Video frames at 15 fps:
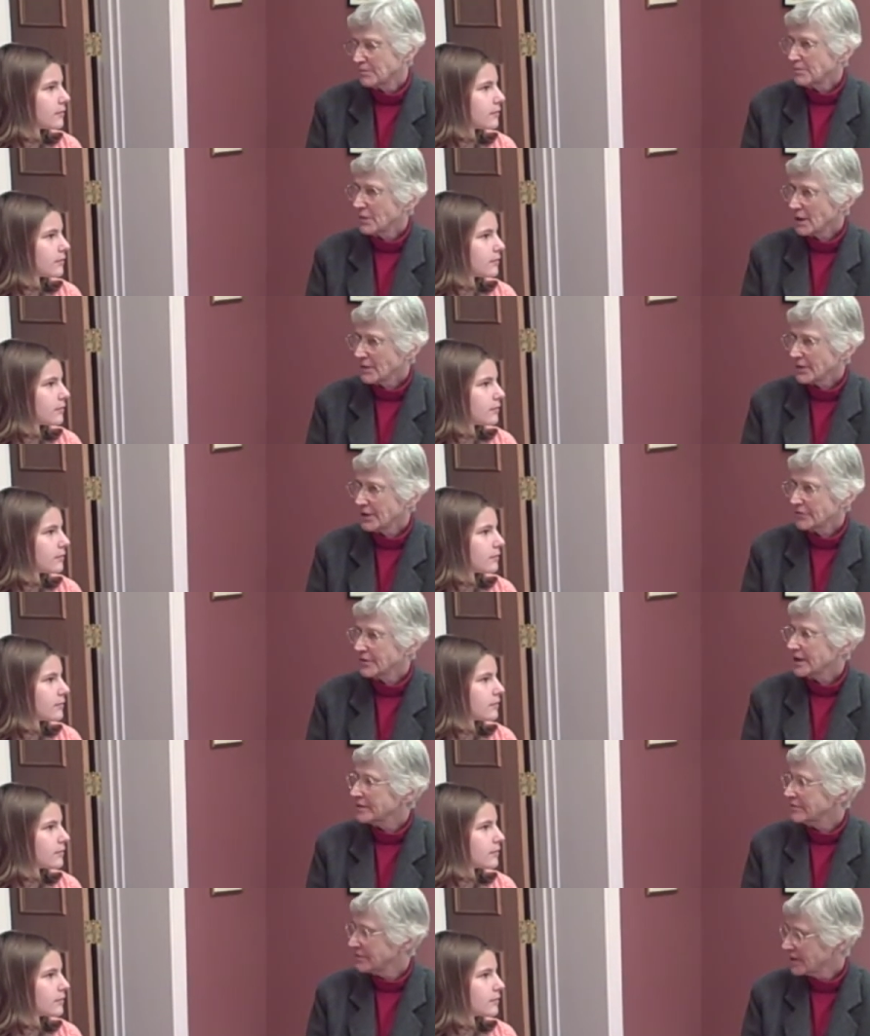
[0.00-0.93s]
Speaker 1: probably
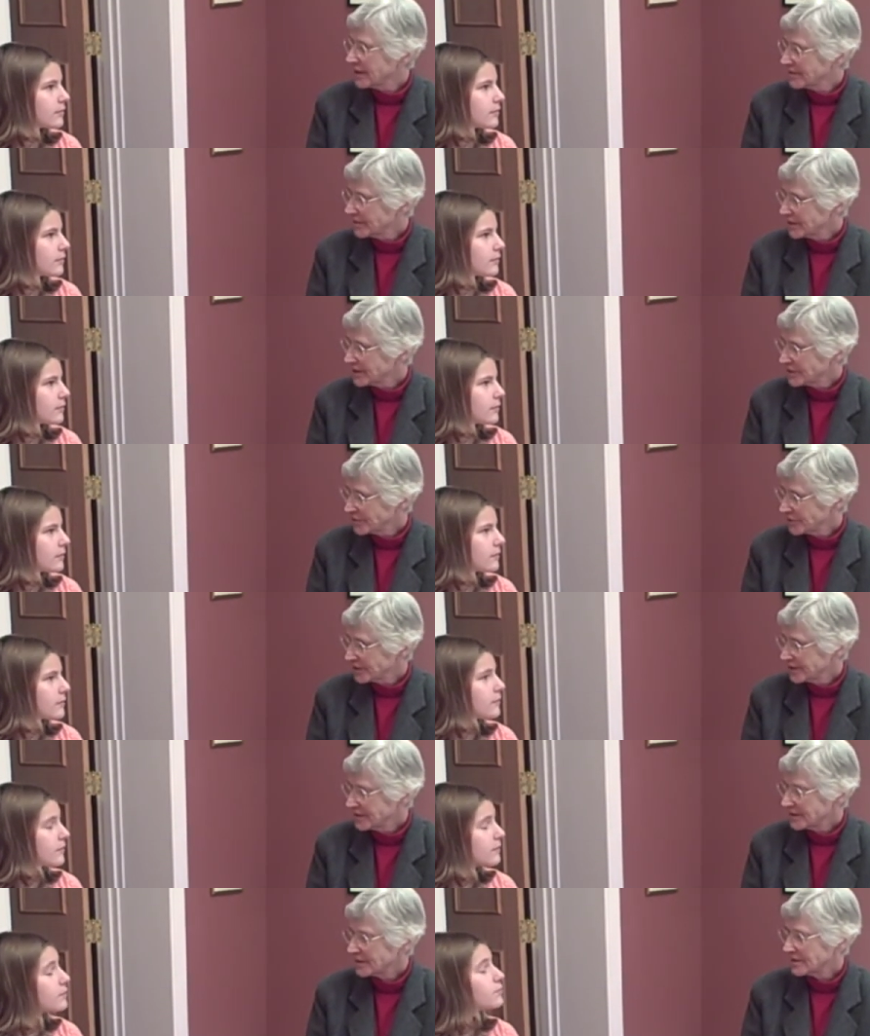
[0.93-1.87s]
around
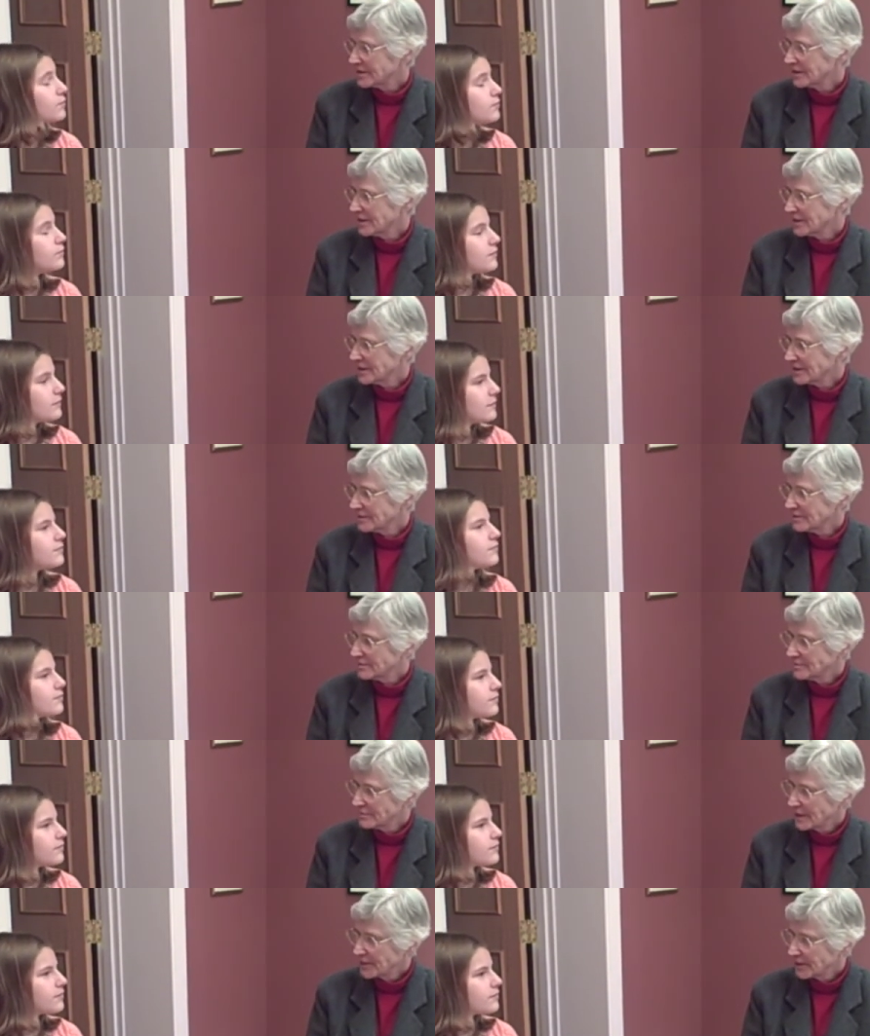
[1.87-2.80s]
500, uh,
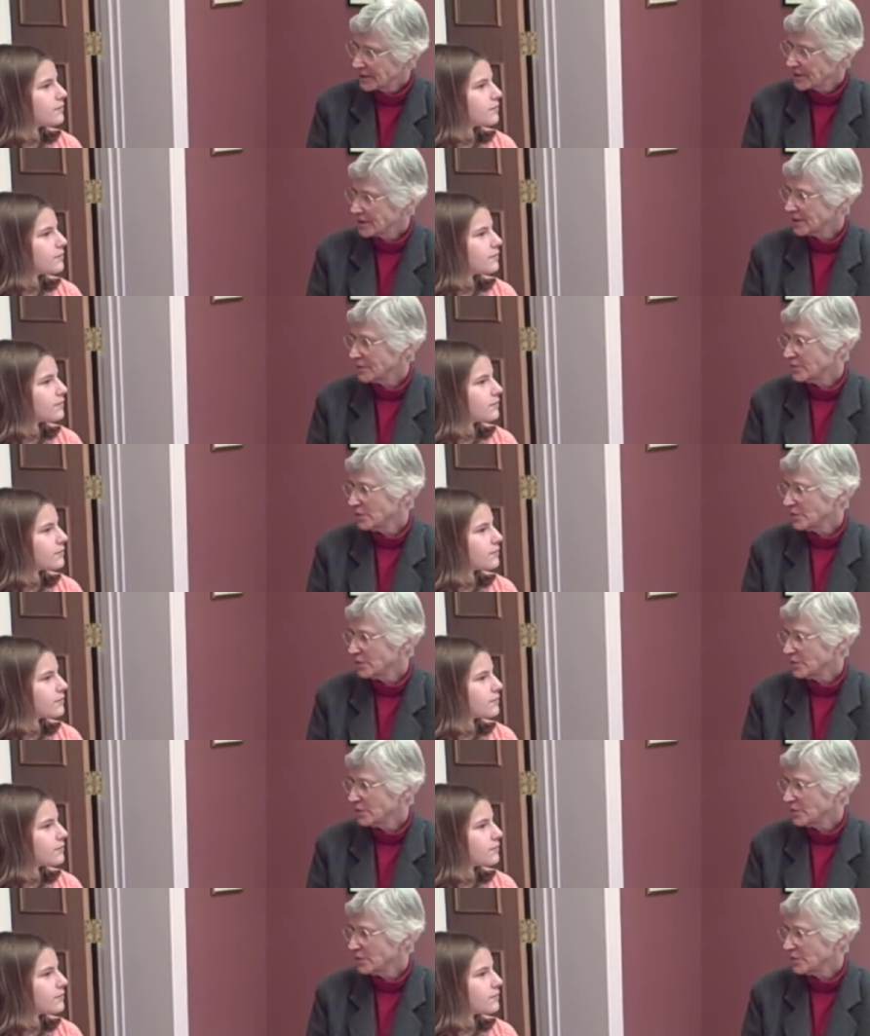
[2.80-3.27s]
maybe a little